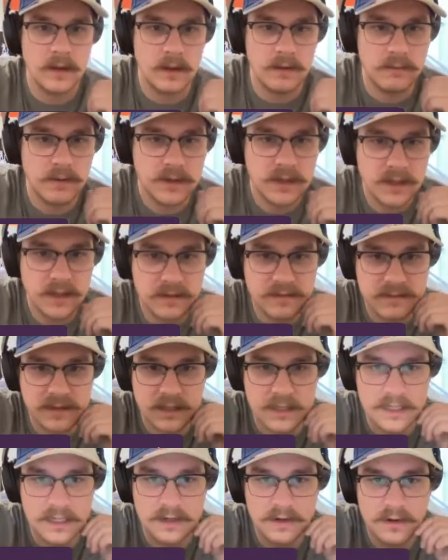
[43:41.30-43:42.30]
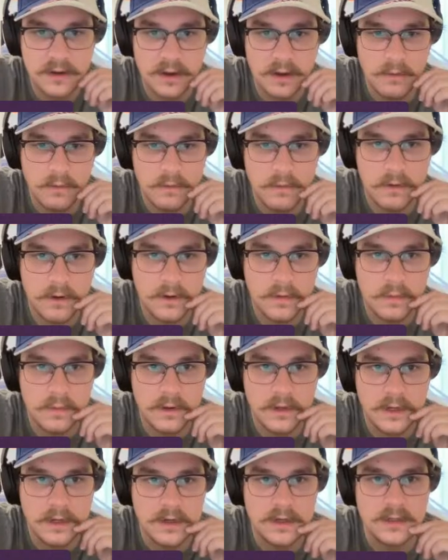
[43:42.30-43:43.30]
Rookie of the Year award
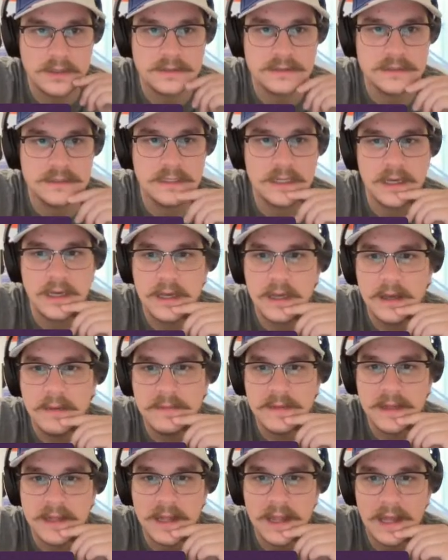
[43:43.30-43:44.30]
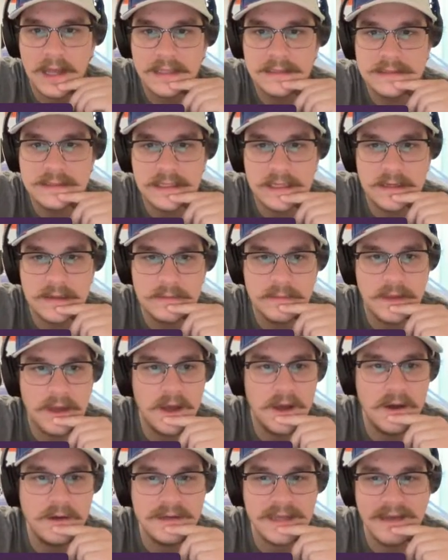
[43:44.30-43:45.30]
winners. The last time,
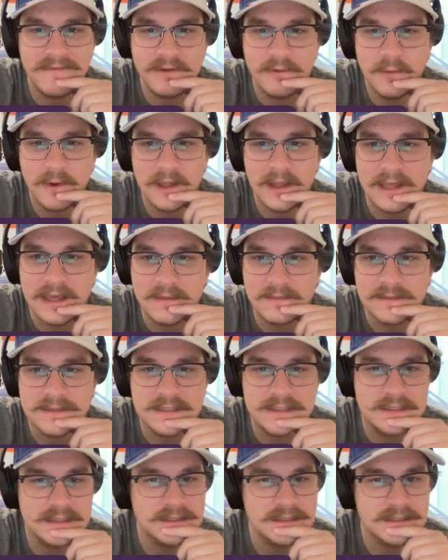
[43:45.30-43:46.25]
Devin Williams.